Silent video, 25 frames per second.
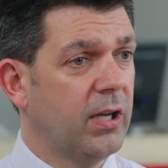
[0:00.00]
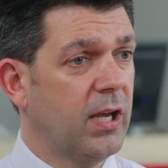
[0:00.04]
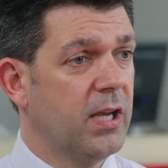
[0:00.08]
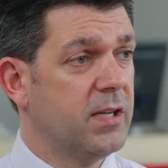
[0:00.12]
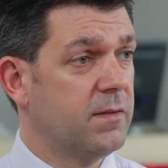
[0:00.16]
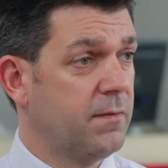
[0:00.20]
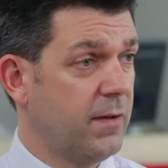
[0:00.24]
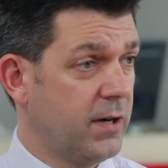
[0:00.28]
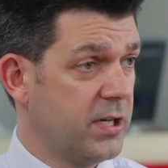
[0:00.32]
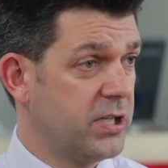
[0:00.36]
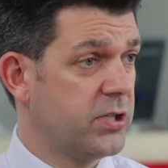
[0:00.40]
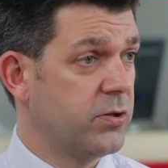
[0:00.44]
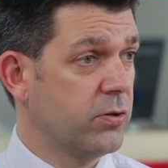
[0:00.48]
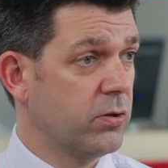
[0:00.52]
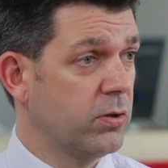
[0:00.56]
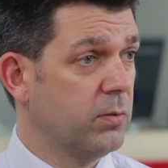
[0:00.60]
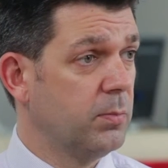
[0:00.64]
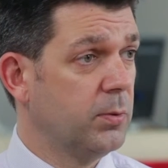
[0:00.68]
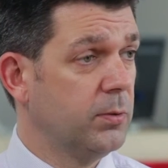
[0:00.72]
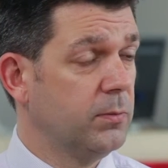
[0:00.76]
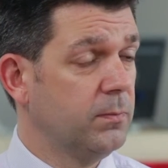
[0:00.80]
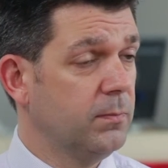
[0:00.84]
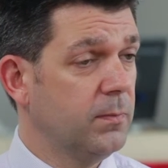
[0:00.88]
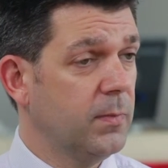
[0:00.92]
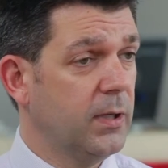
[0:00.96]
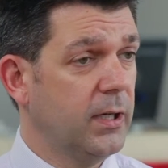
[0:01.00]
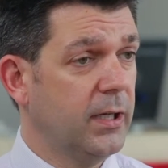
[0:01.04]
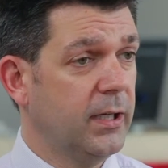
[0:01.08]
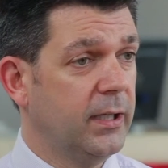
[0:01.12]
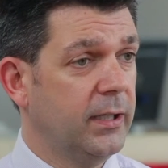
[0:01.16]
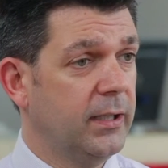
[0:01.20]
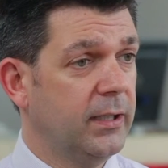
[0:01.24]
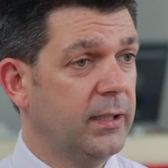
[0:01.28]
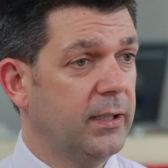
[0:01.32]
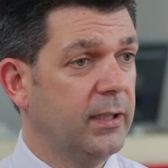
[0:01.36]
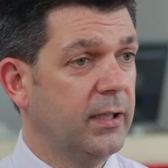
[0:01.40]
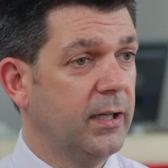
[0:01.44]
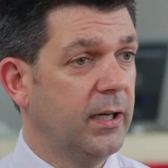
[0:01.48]
is very durable,
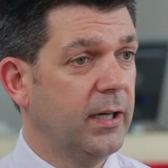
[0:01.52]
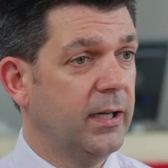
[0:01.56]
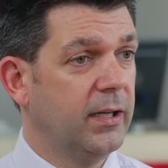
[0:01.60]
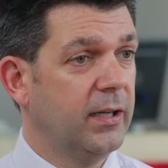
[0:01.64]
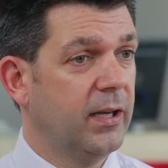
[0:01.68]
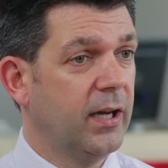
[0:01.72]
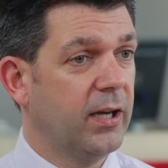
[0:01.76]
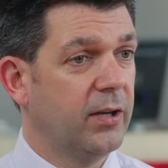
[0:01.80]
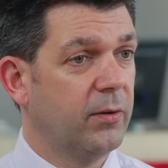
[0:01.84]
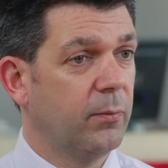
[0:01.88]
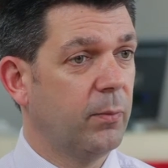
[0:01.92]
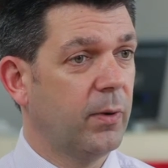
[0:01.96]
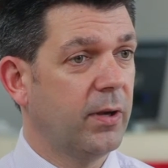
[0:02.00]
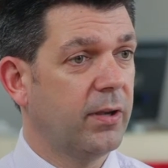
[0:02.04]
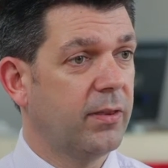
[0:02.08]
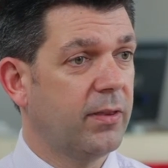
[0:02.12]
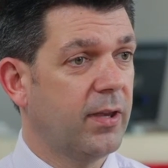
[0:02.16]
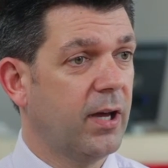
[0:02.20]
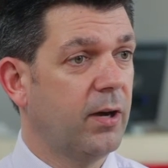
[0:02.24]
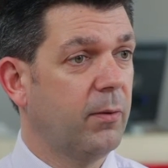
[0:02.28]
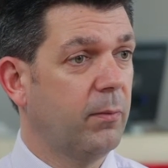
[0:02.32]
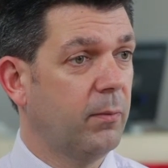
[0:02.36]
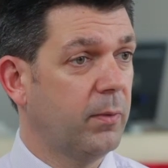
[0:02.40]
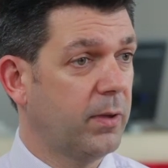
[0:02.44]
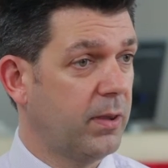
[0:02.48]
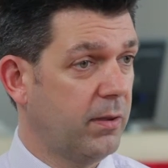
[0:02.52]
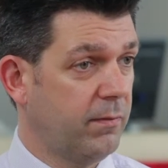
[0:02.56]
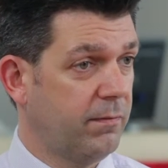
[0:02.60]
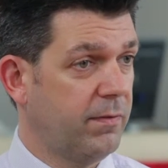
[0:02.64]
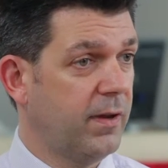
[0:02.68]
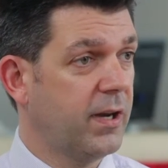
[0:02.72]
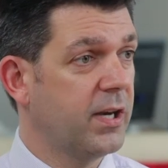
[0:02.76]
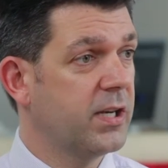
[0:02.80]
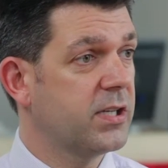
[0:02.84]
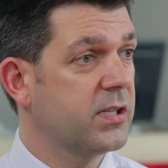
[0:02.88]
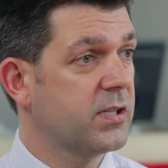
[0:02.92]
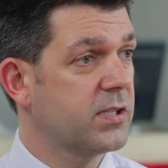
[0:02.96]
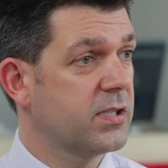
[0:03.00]
and with the
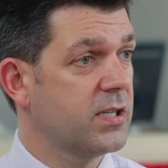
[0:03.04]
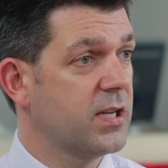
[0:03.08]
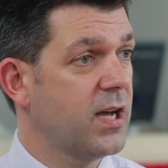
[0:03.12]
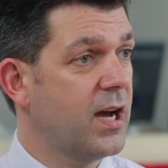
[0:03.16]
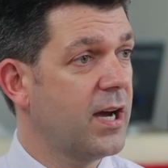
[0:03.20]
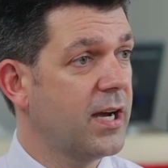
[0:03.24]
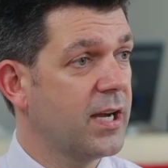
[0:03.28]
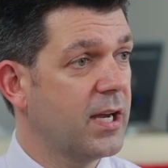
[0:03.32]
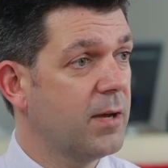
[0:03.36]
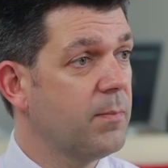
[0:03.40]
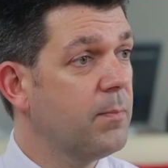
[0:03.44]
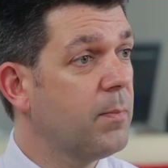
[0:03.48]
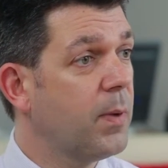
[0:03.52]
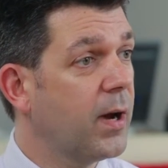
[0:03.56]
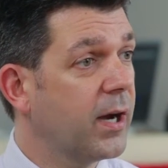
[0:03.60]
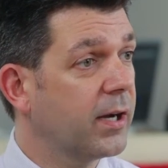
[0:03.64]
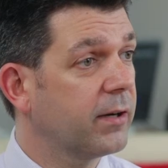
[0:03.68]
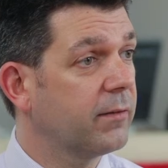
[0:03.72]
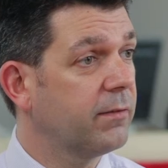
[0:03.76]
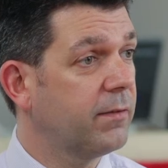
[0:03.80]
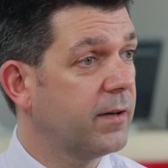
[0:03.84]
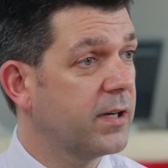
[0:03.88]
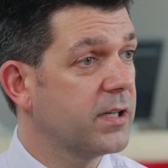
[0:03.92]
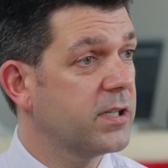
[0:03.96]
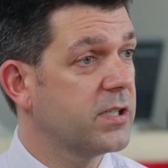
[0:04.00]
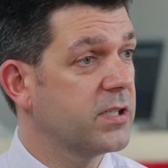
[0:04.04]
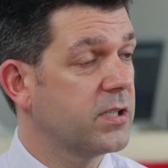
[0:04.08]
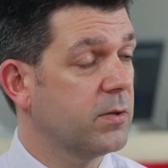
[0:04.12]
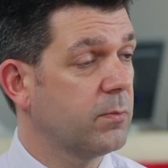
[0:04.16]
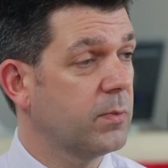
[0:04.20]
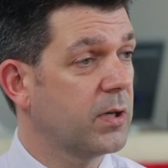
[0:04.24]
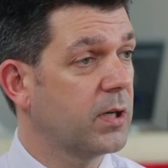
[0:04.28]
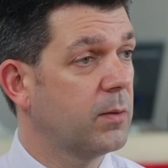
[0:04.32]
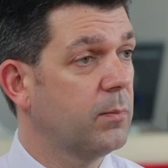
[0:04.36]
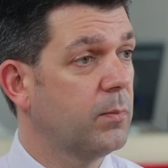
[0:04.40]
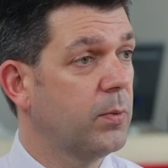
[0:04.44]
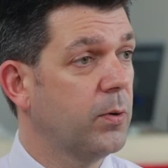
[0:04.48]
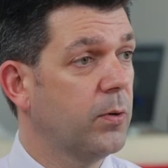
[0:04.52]
finishes and the high impact finishes that
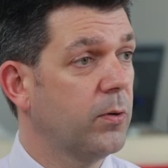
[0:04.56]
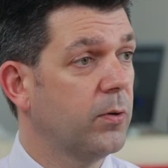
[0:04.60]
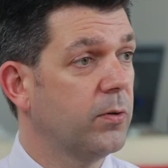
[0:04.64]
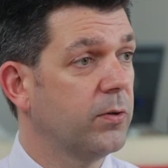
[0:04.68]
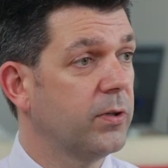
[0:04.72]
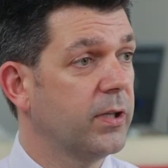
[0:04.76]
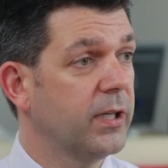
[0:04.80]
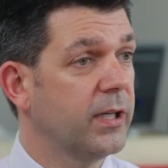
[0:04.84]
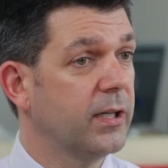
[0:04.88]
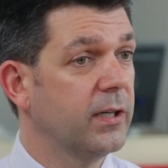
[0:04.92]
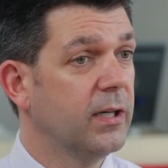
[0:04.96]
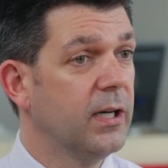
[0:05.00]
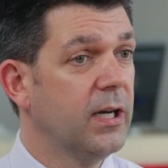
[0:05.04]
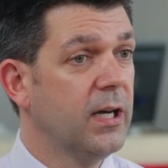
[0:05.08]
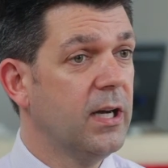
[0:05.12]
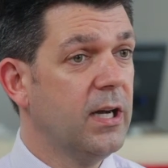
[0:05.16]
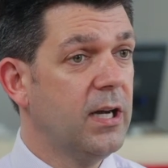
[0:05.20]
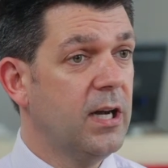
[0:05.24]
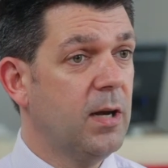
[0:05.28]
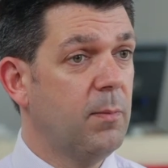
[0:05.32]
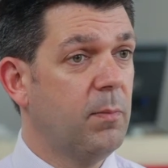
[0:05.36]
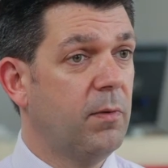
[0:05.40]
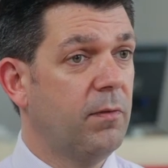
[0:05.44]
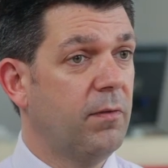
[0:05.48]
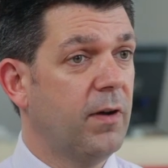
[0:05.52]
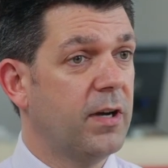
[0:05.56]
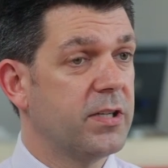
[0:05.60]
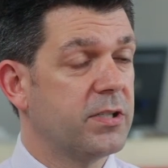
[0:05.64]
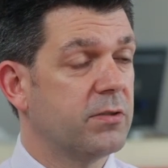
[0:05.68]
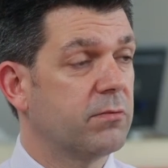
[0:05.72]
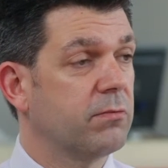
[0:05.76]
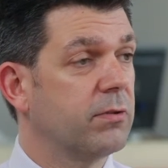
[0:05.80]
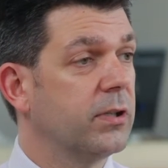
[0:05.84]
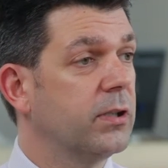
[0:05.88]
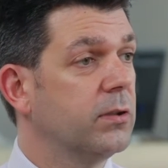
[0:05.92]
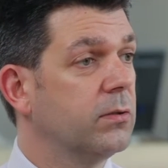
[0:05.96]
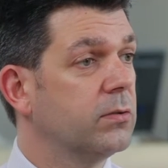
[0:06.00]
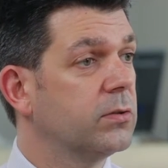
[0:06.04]
we can put on there, it provides
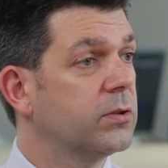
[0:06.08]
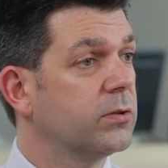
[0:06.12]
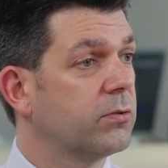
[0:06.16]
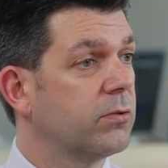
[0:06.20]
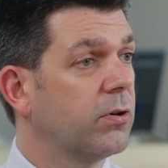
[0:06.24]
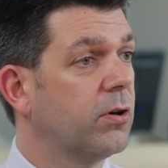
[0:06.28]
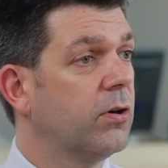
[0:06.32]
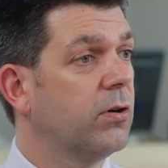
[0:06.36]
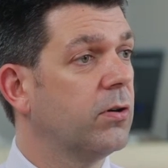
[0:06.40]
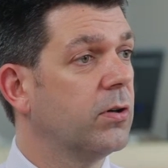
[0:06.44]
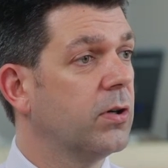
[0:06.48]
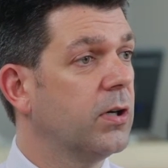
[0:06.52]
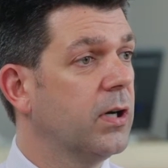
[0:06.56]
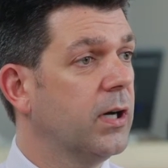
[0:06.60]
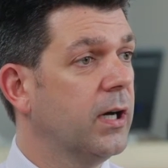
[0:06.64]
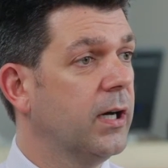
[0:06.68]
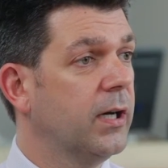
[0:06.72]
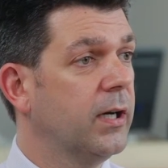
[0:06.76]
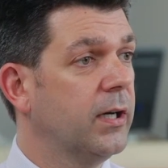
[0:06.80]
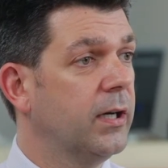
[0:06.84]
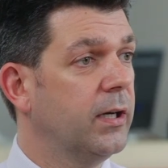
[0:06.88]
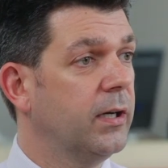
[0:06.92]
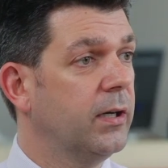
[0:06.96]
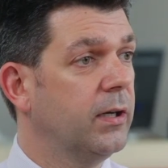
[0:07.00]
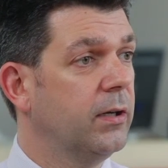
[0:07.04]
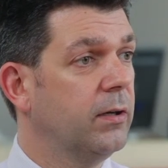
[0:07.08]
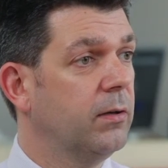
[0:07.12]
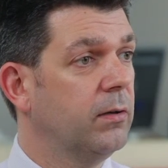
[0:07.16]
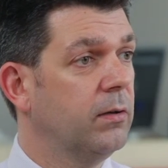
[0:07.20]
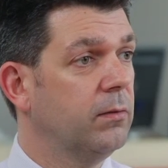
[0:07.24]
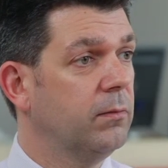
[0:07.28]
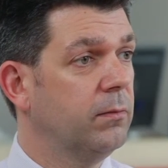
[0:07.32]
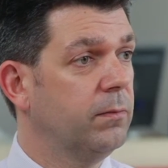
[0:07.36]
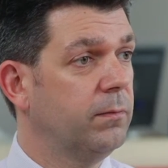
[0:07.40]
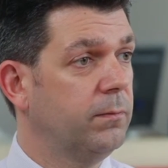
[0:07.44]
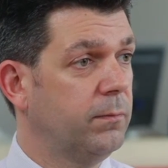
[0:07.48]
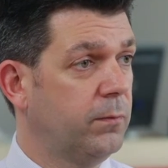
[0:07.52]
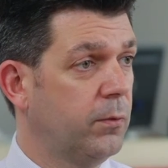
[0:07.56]
a real strong
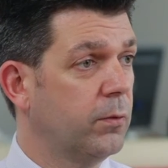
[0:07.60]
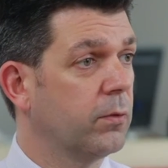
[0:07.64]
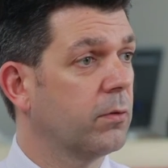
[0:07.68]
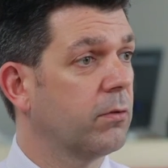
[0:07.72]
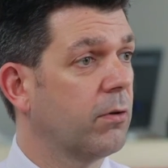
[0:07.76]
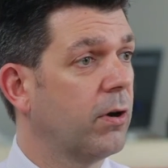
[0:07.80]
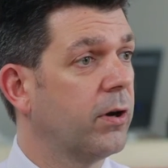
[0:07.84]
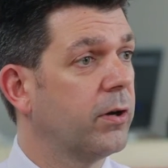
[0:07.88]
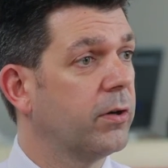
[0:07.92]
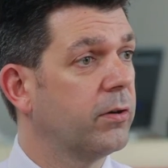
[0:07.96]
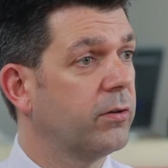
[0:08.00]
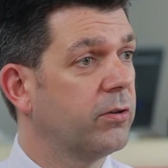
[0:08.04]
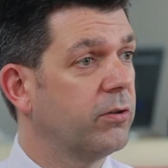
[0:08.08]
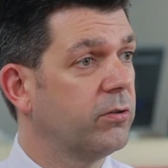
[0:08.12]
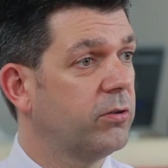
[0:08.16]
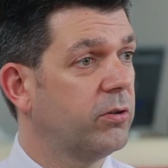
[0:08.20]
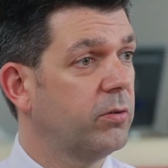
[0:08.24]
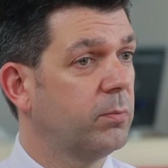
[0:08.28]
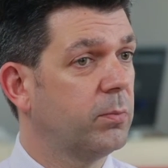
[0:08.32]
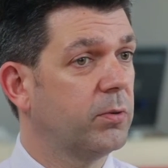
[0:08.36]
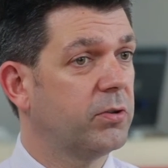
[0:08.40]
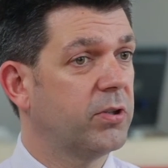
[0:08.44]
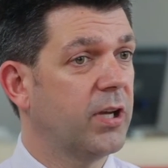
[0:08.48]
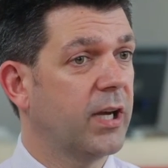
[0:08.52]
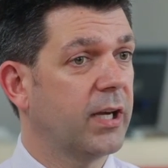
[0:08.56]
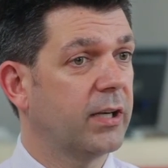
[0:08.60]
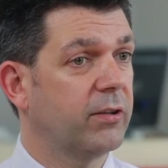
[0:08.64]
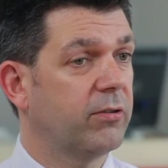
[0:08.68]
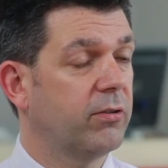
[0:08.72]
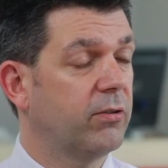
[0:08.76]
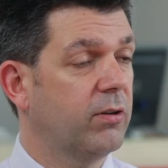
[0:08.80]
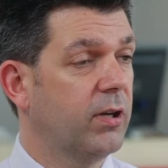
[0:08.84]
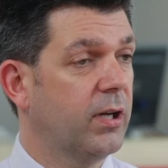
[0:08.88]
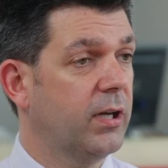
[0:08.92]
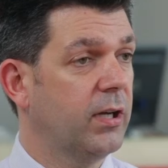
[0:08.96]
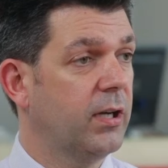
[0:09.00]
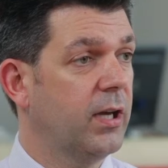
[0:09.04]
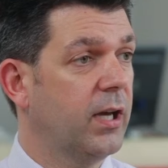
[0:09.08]
foreground to protect
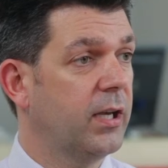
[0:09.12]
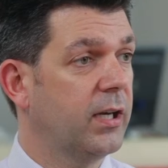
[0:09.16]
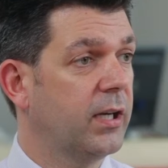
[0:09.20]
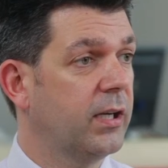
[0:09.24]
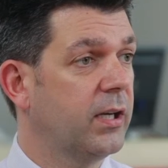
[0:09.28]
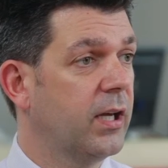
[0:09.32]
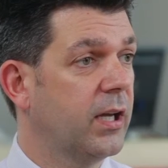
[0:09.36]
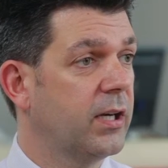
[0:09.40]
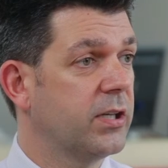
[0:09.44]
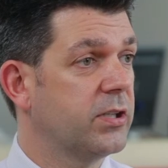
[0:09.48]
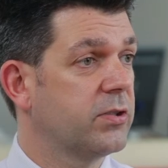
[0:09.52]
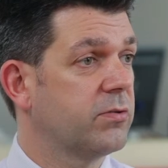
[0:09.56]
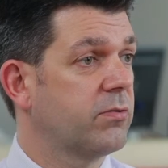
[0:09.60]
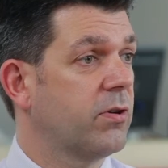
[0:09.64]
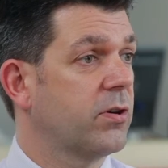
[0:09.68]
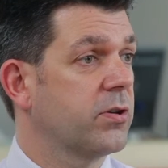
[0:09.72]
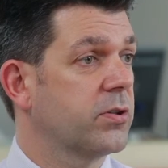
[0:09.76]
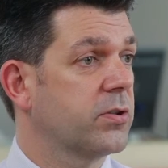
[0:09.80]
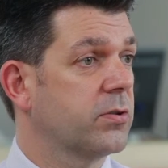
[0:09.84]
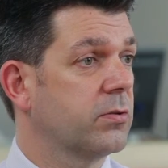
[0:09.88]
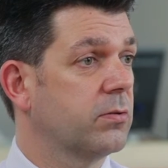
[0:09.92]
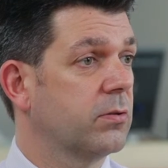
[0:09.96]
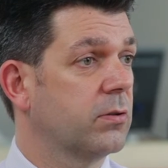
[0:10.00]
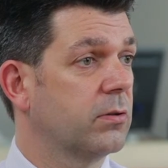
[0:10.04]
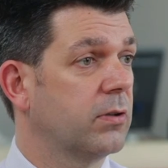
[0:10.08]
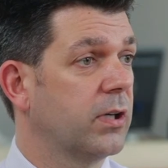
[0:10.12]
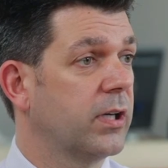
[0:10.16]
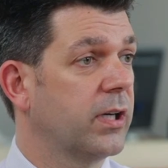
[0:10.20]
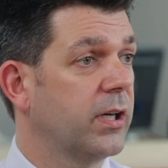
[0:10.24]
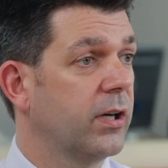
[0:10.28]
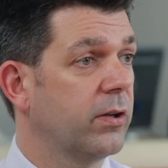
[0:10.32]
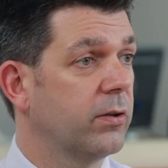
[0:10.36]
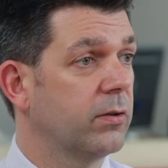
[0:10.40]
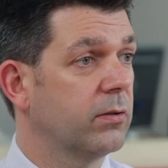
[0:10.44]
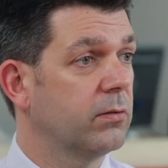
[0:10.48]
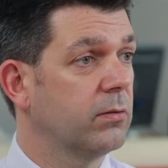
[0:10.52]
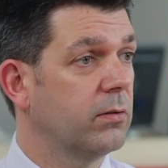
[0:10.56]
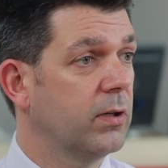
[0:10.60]
any structural or any
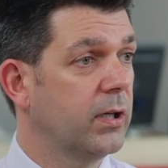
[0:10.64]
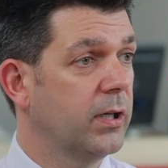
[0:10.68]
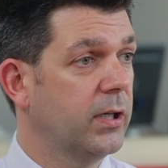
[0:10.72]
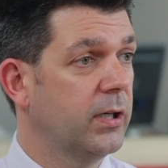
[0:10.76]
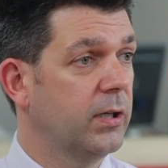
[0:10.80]
other